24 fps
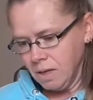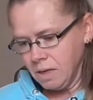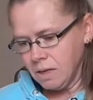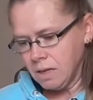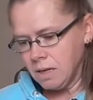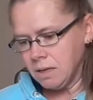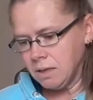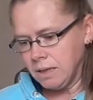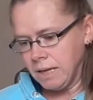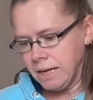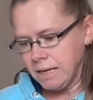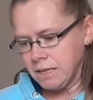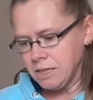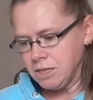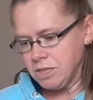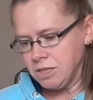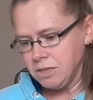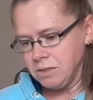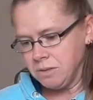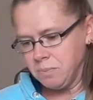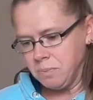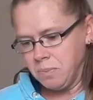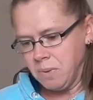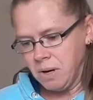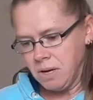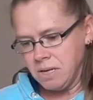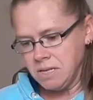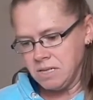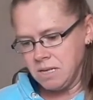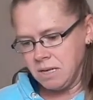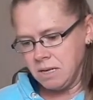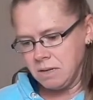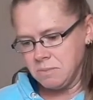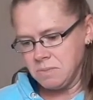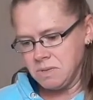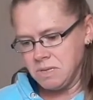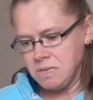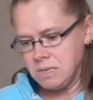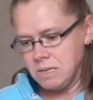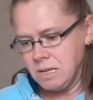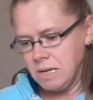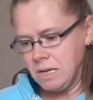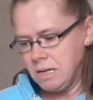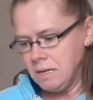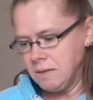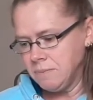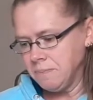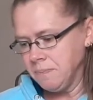collection by
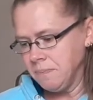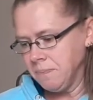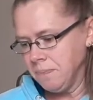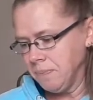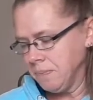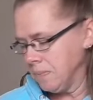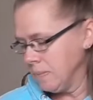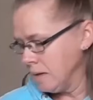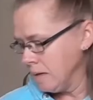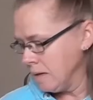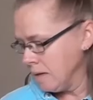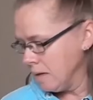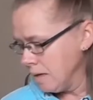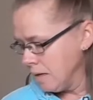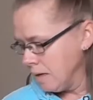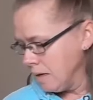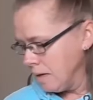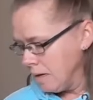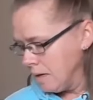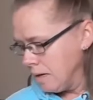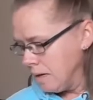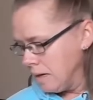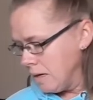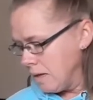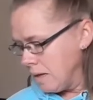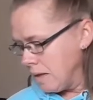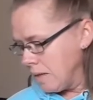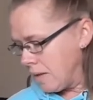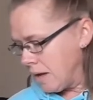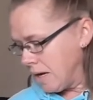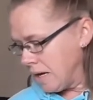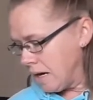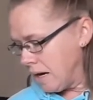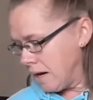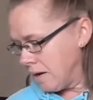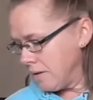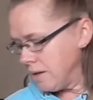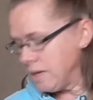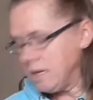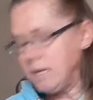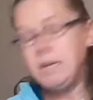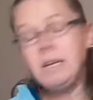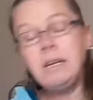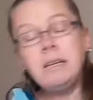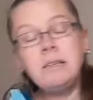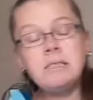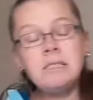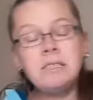DMC. They are an
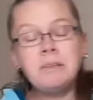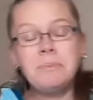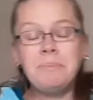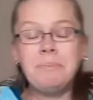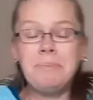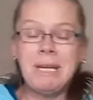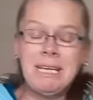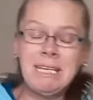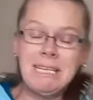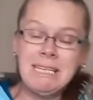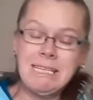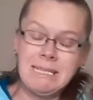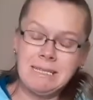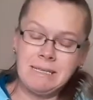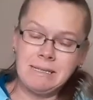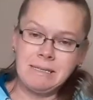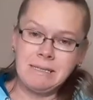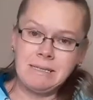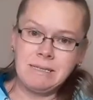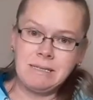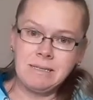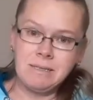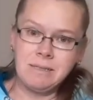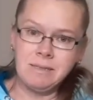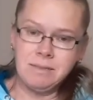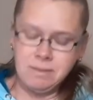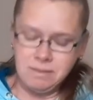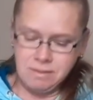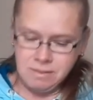intermediate